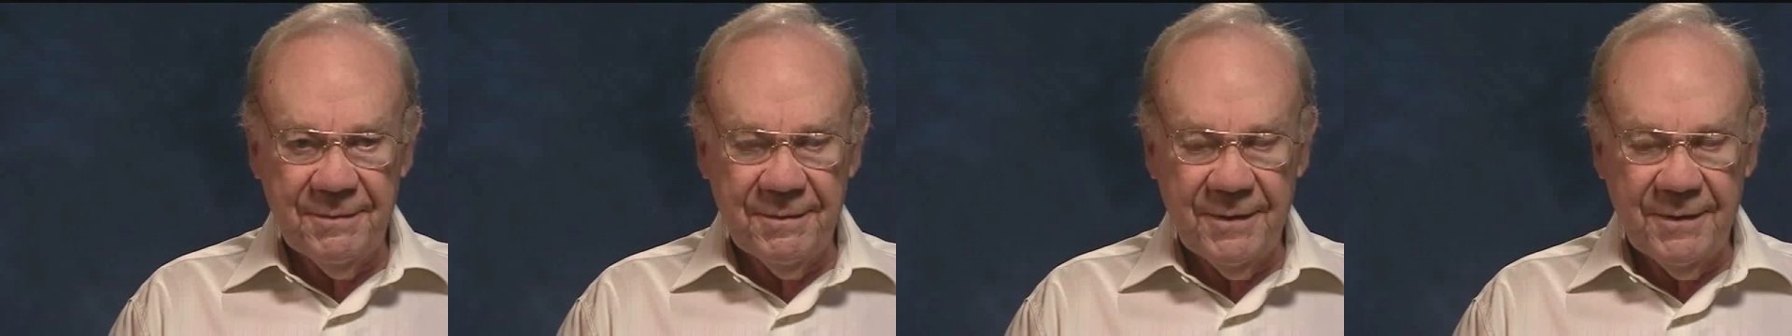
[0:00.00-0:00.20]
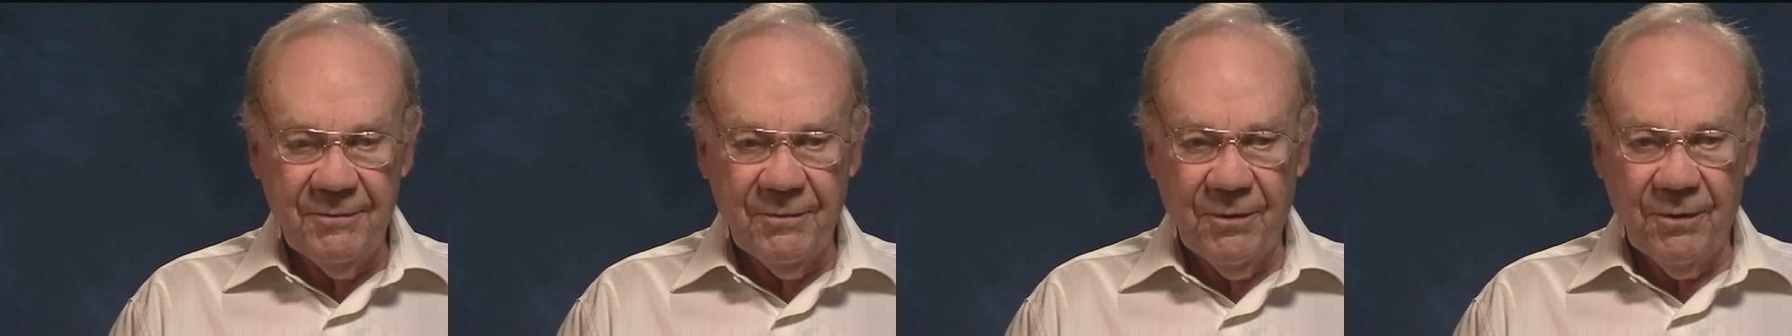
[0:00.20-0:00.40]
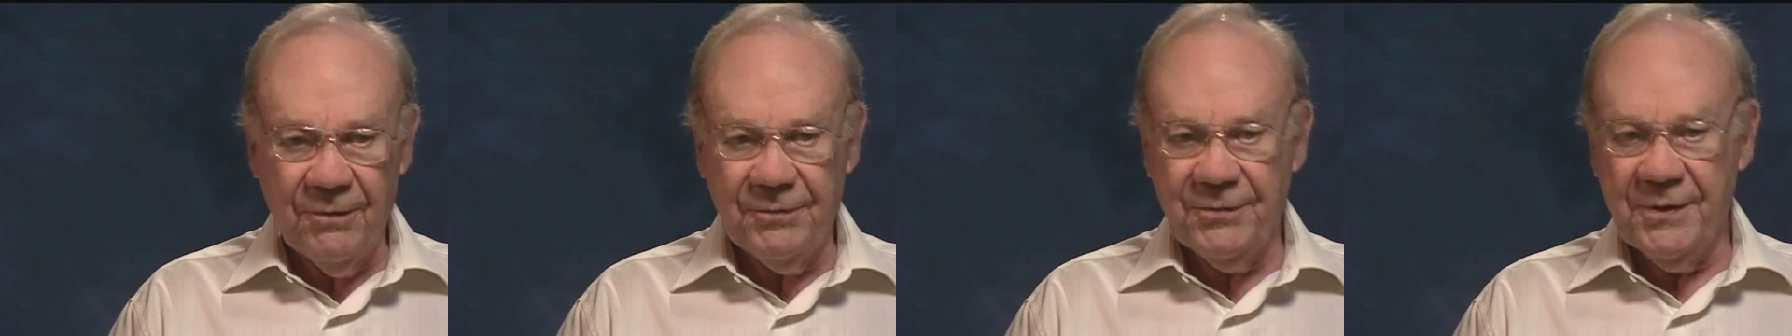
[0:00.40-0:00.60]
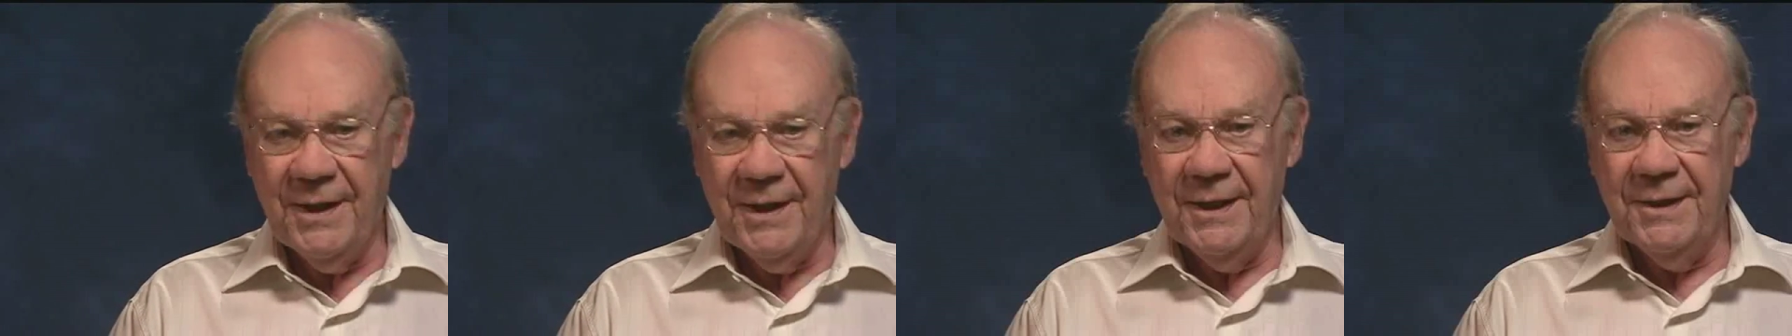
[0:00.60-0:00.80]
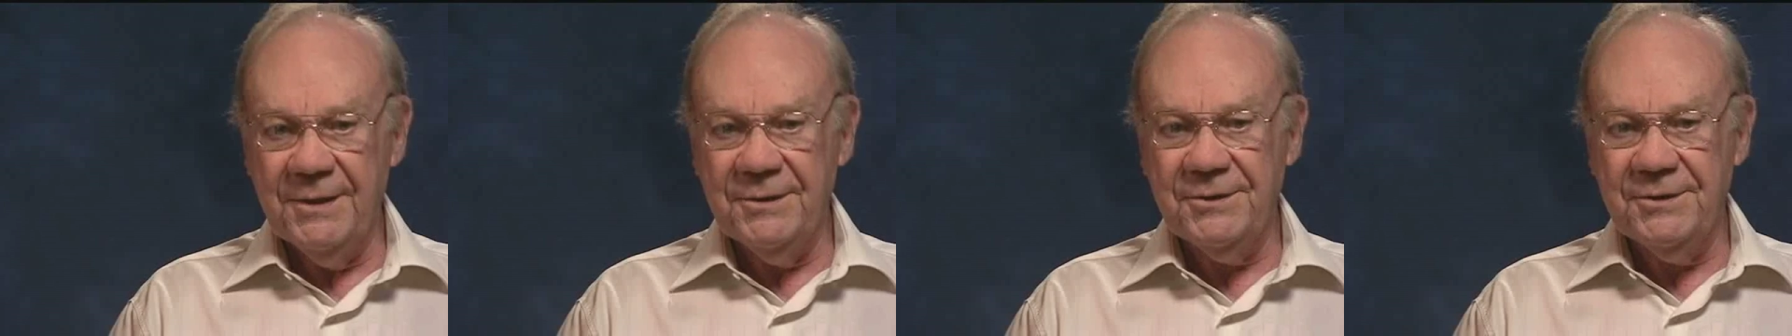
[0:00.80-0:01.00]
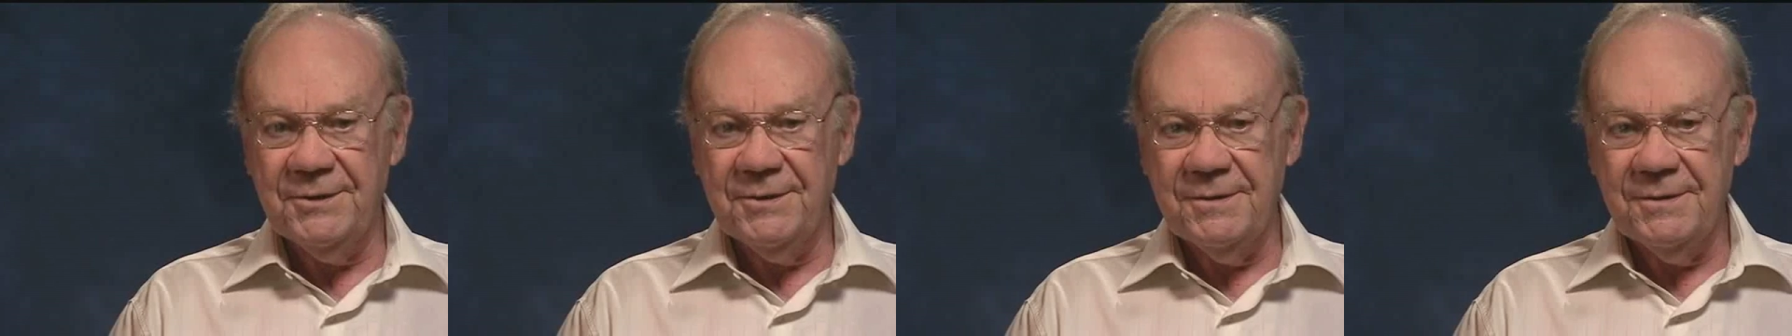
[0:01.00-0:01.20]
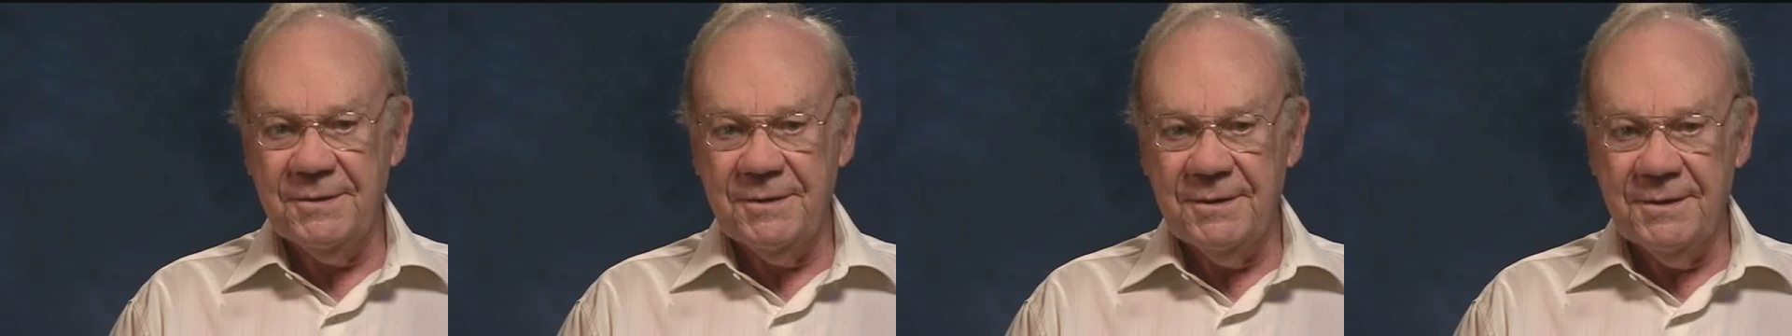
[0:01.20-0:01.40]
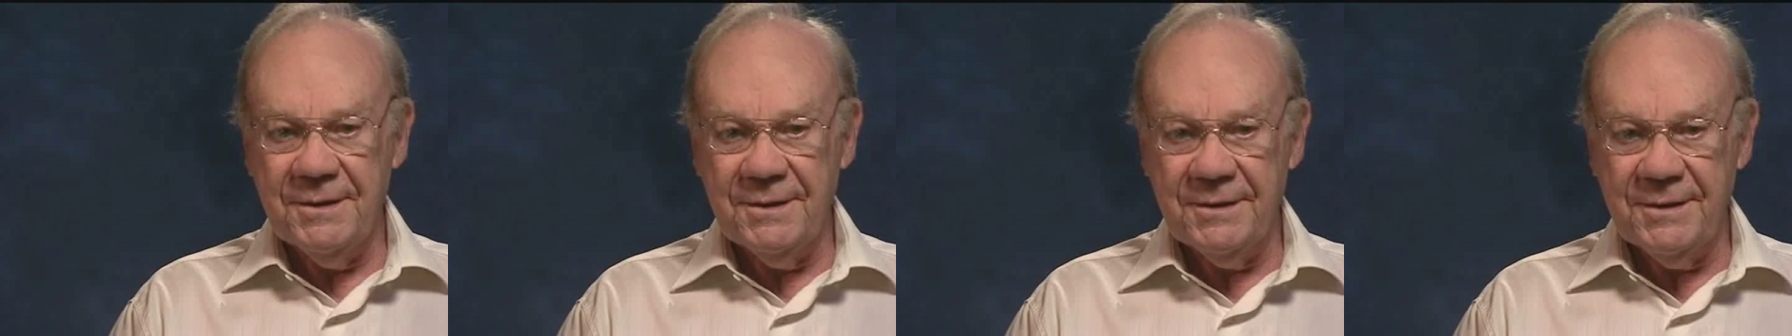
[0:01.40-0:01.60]
of all things,
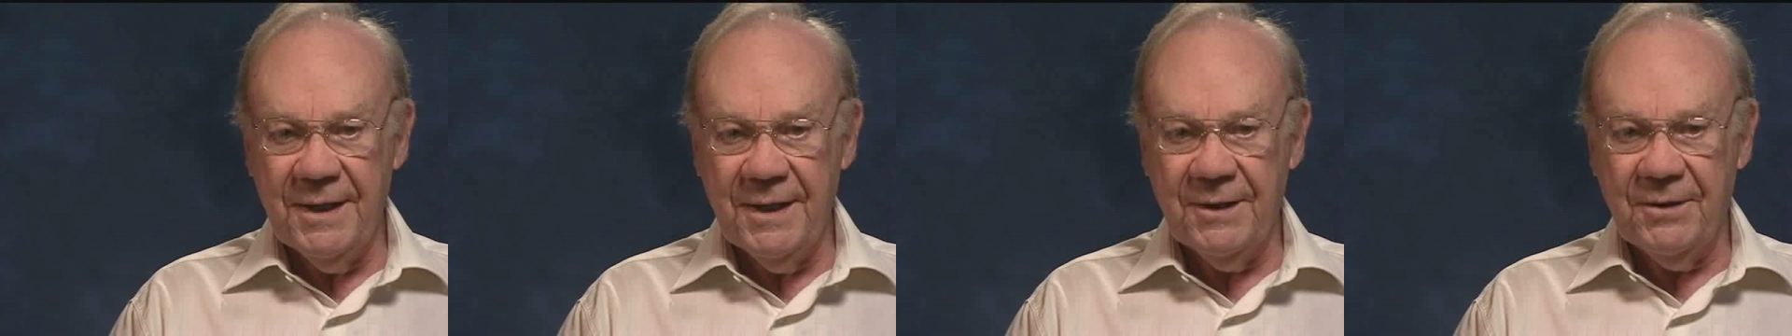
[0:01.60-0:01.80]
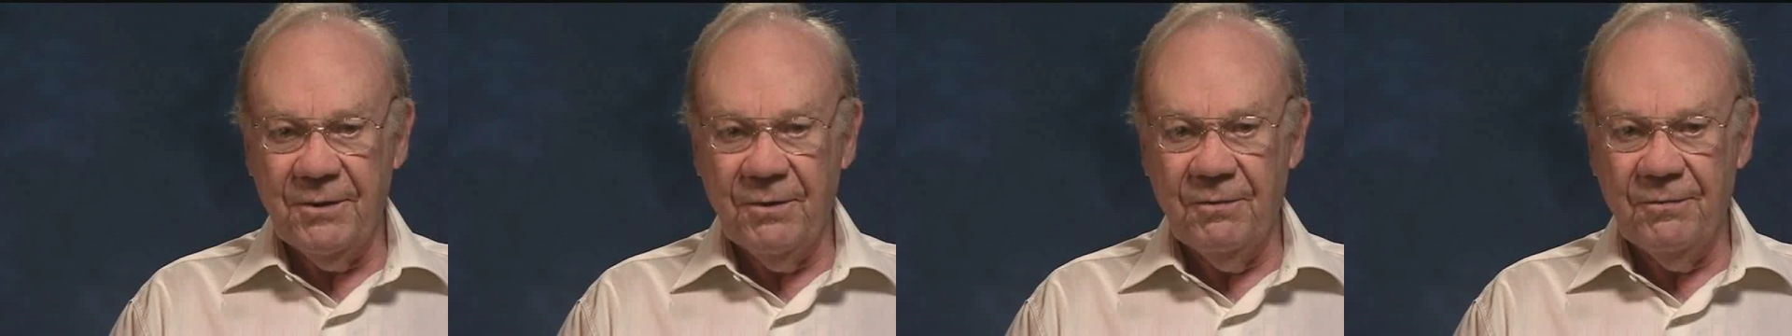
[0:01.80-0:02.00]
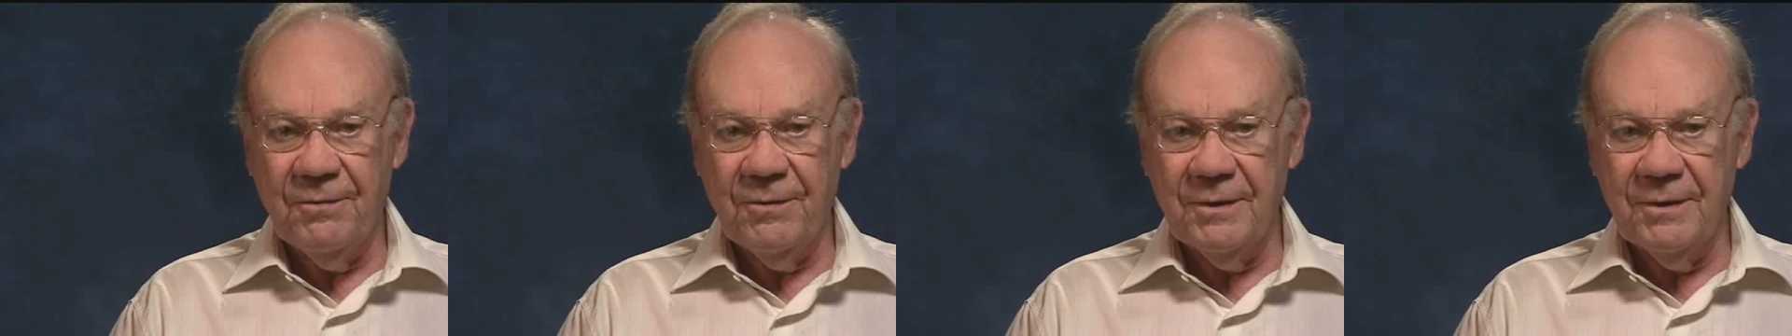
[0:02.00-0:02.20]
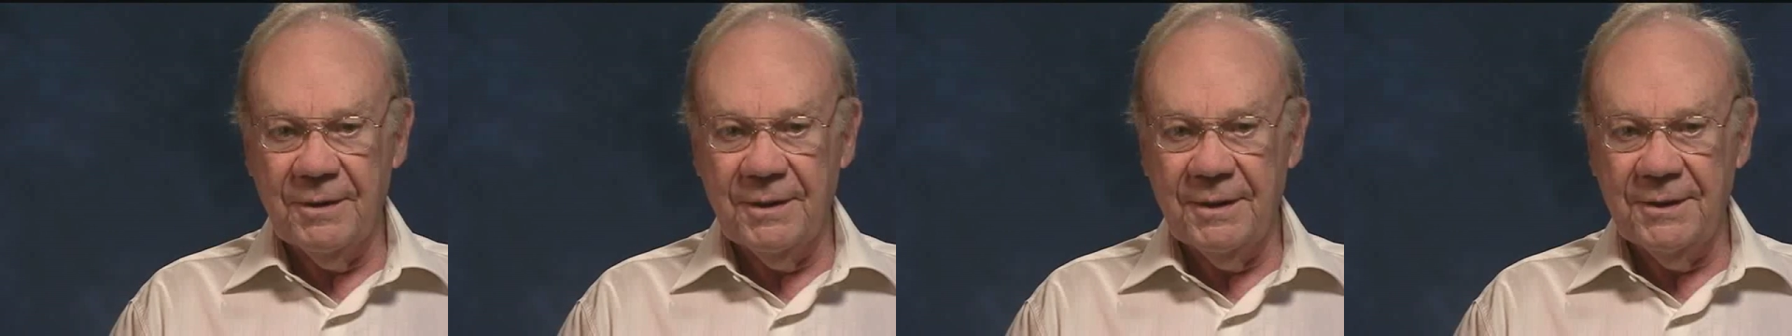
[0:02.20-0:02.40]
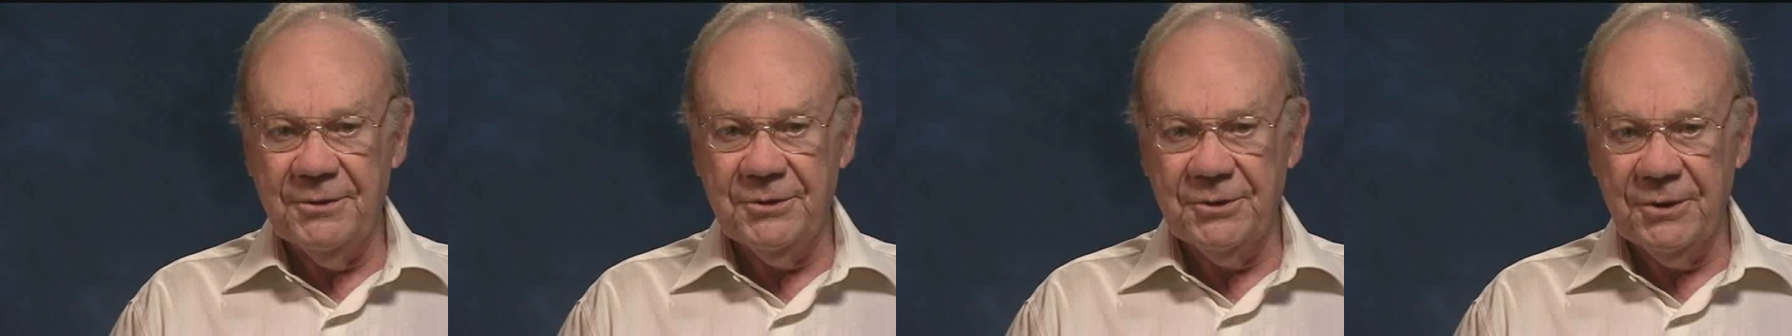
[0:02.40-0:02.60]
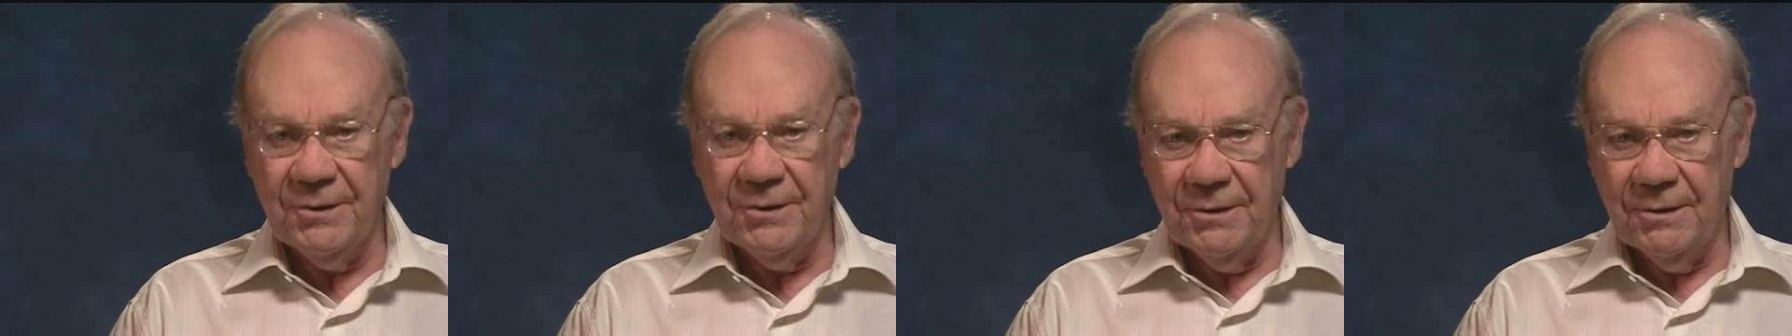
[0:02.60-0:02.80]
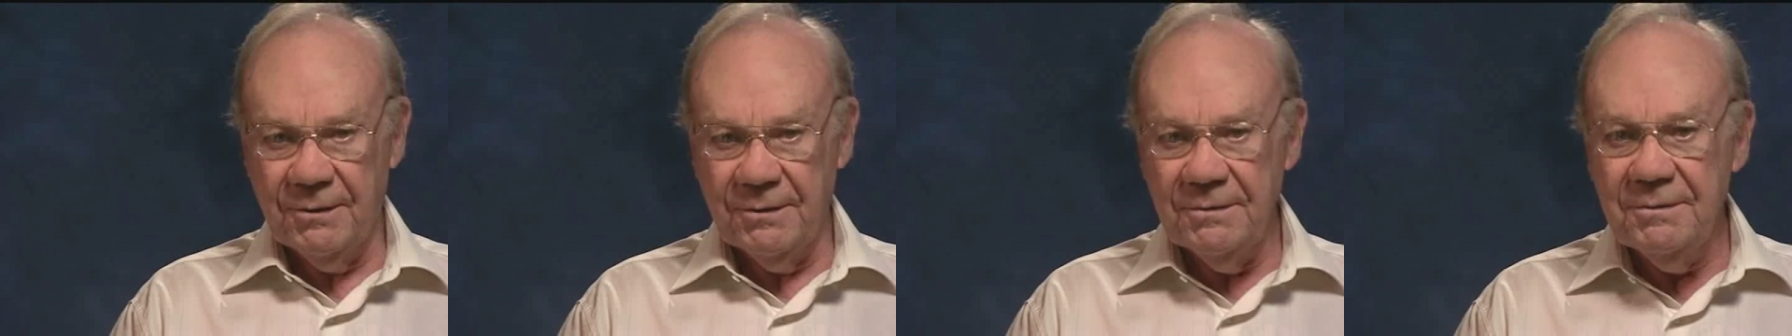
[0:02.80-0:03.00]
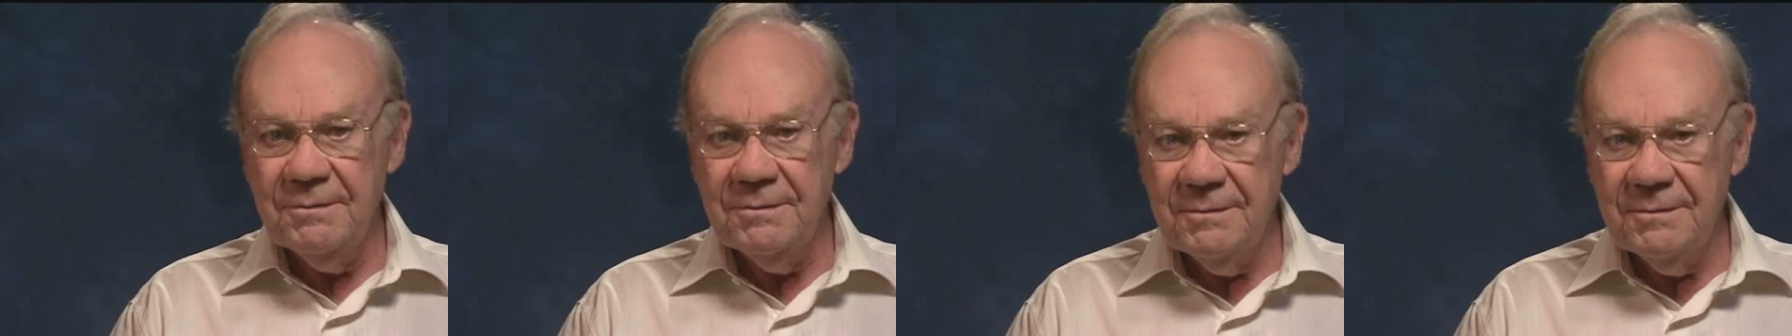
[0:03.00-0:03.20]
take over a journal,